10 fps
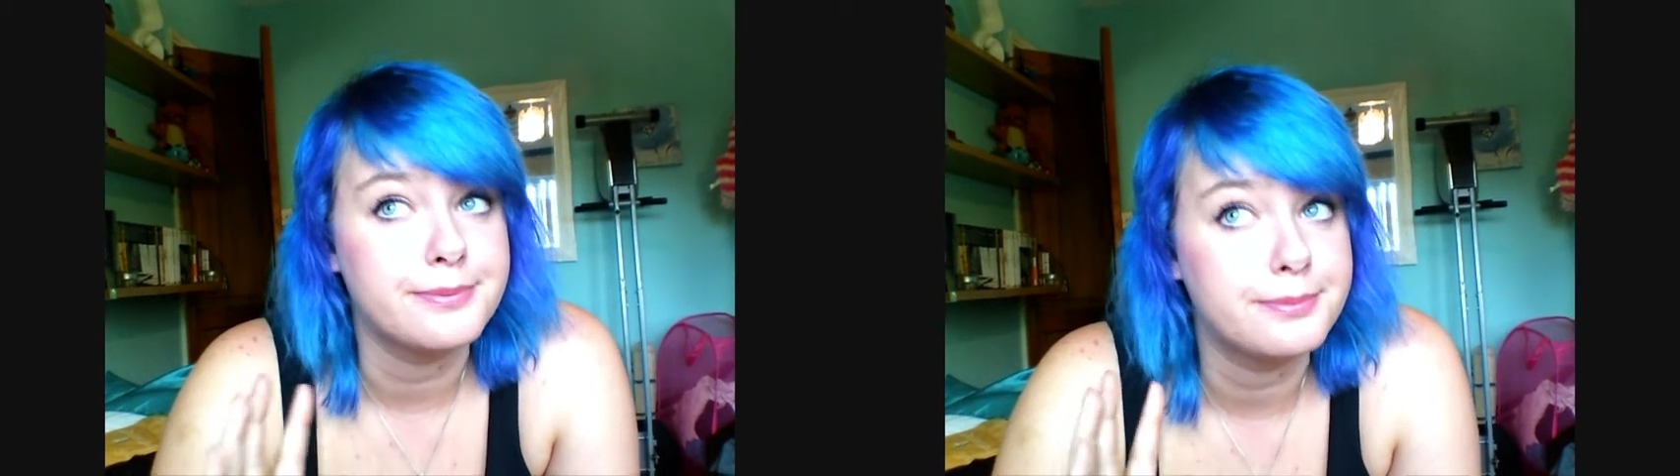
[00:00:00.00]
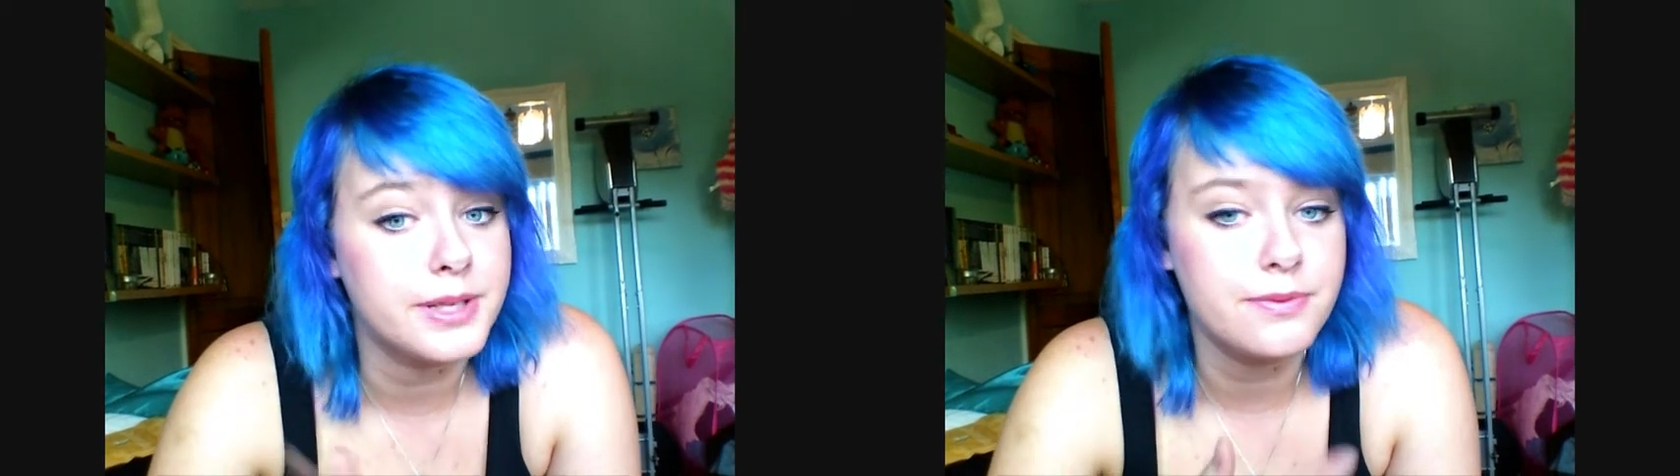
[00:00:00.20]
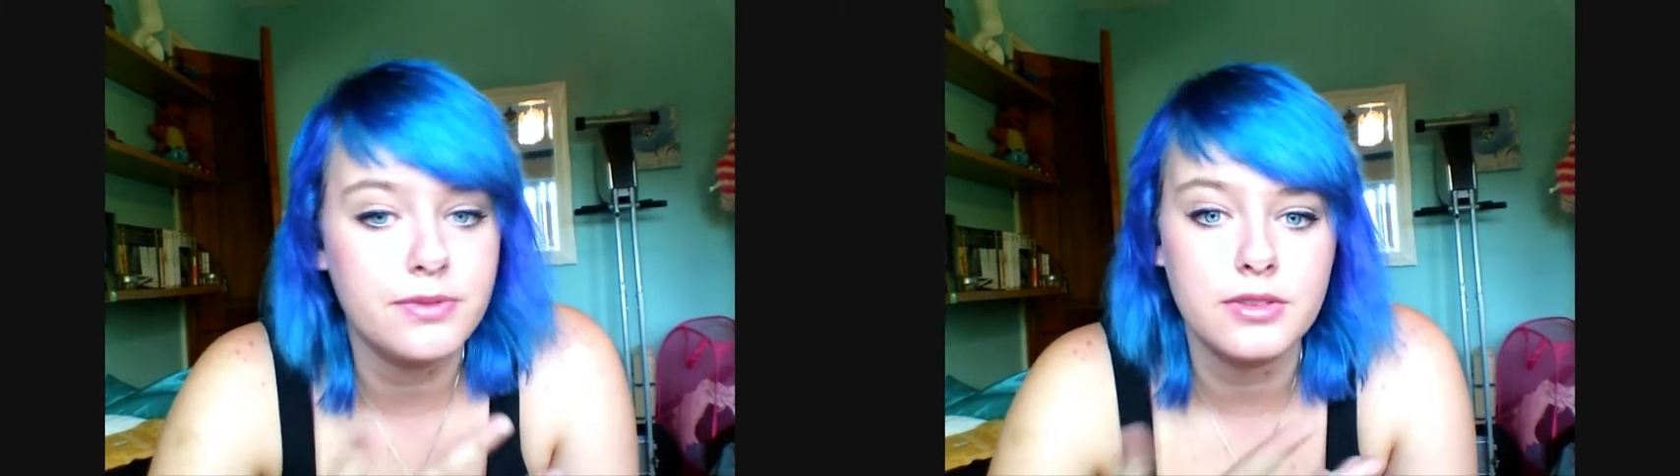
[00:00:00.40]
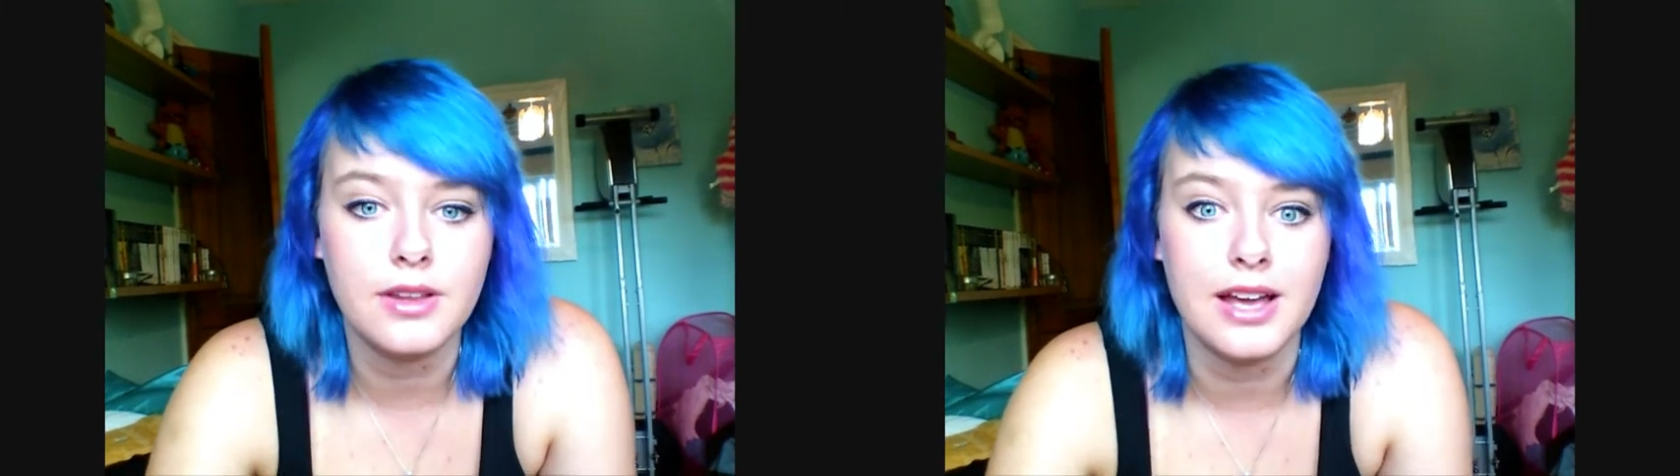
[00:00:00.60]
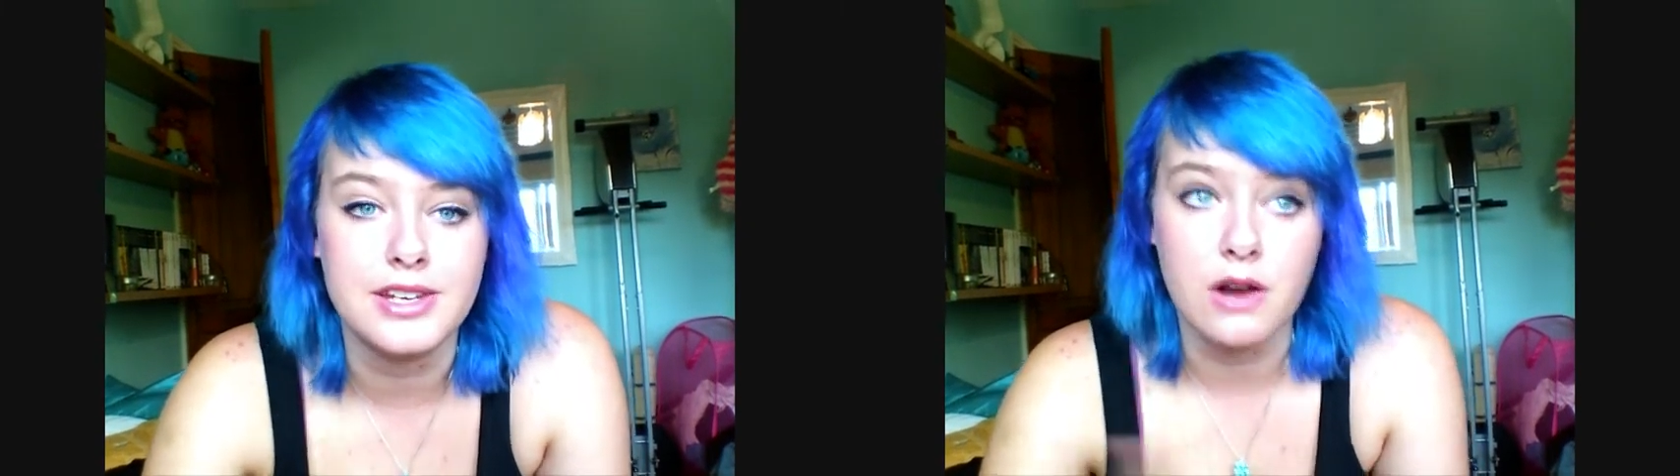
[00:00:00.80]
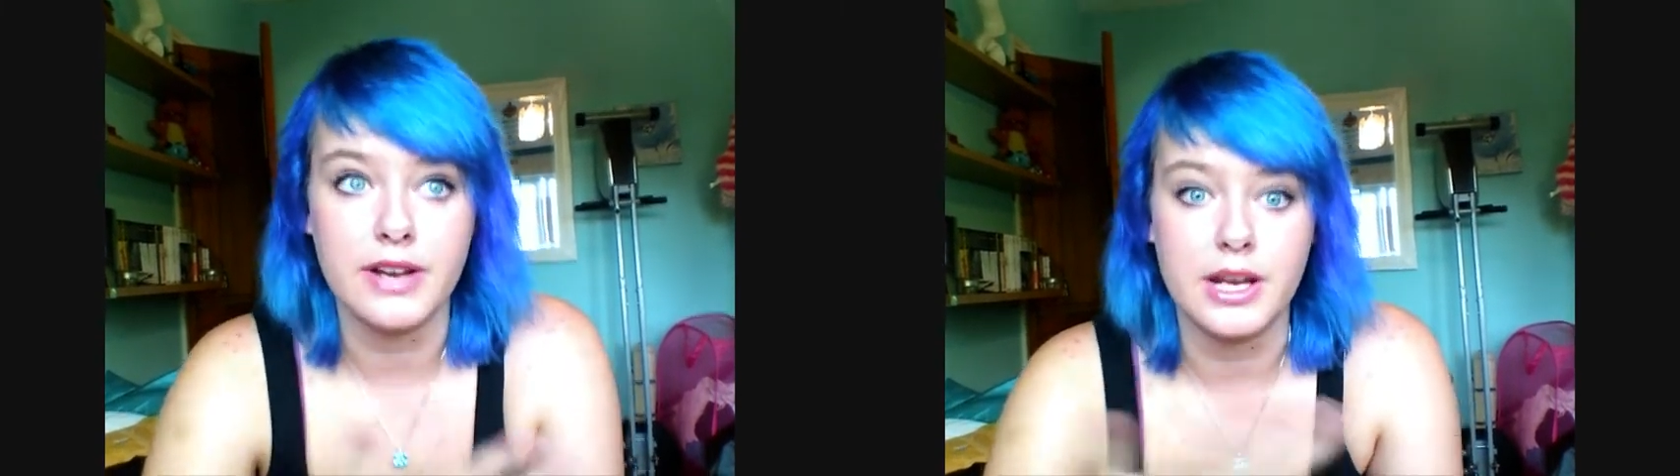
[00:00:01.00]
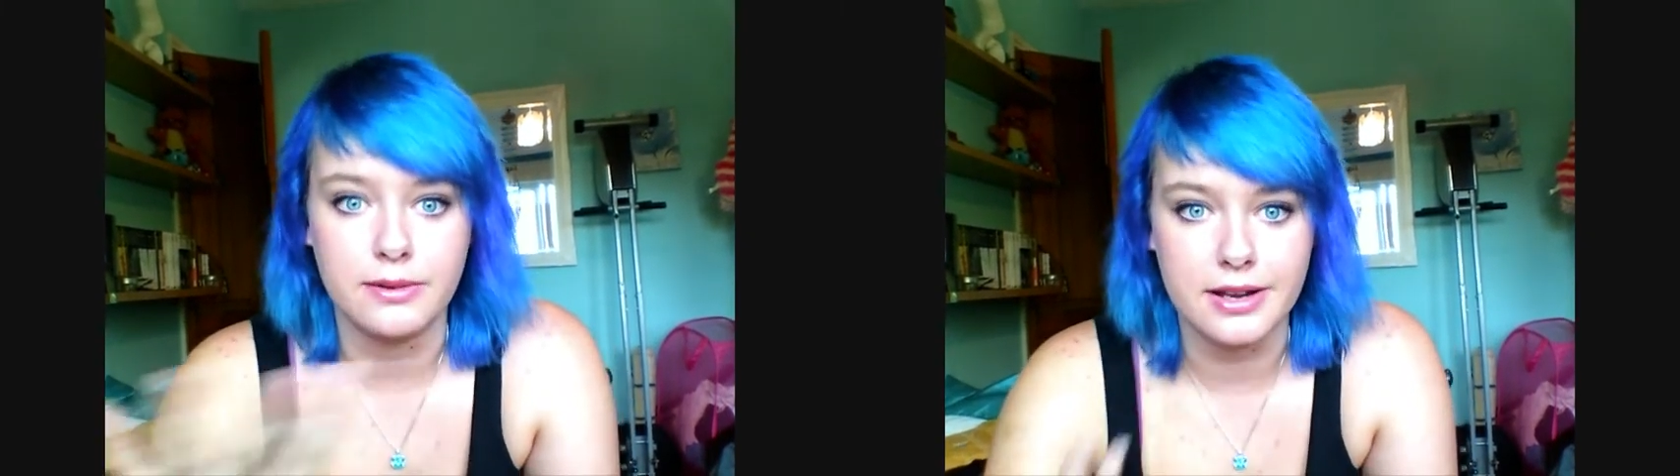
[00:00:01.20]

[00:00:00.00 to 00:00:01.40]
but I don't really know what